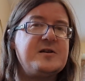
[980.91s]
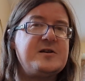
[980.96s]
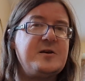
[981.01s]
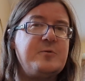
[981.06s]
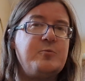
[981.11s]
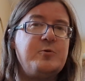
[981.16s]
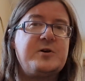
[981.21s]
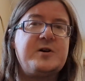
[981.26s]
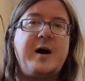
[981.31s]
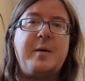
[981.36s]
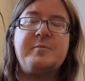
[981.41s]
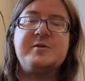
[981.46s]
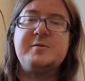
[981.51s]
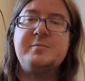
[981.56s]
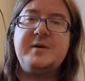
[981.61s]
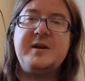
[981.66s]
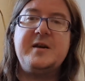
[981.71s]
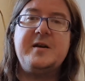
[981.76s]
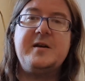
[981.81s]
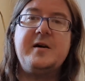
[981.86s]
as it would come
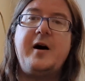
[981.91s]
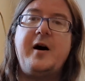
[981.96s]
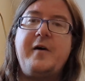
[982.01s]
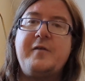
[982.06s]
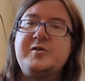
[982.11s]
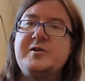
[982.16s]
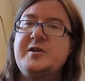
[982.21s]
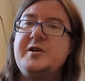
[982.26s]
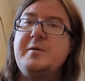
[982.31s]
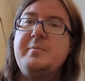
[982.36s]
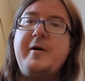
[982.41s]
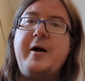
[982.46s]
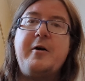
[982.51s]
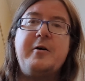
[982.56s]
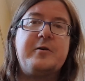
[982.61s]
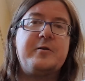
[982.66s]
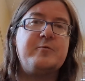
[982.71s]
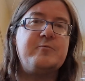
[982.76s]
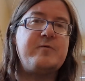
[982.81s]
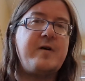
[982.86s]
to be after the
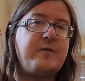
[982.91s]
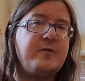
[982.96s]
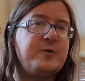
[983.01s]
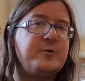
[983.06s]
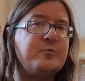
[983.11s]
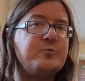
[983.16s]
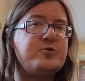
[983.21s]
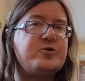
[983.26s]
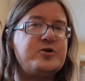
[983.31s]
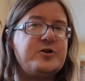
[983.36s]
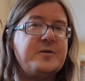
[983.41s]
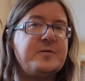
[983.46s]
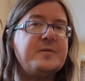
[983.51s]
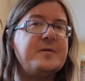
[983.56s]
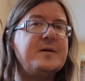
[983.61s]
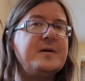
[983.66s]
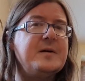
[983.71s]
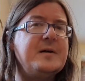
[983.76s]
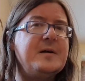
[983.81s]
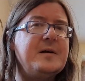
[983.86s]
American
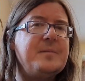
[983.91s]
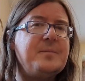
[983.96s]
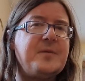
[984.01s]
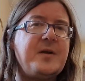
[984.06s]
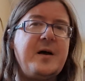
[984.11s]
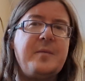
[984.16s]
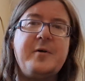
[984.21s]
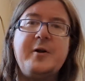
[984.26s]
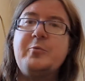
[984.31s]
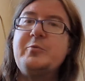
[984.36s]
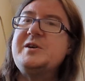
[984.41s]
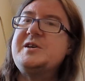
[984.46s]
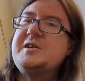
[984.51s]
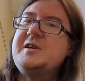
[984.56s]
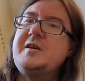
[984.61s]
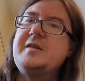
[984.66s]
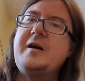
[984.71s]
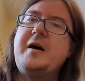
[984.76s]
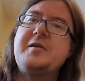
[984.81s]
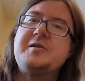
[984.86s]
Revolution. And we
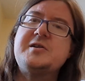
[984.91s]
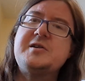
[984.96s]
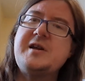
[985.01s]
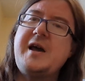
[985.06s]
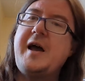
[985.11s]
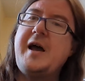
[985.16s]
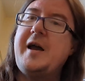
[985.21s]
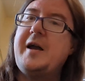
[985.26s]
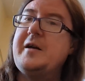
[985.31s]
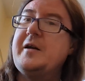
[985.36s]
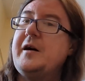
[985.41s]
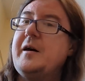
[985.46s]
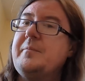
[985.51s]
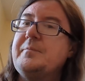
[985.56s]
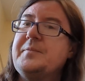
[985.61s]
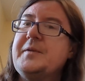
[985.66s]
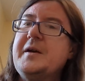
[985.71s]
see that today.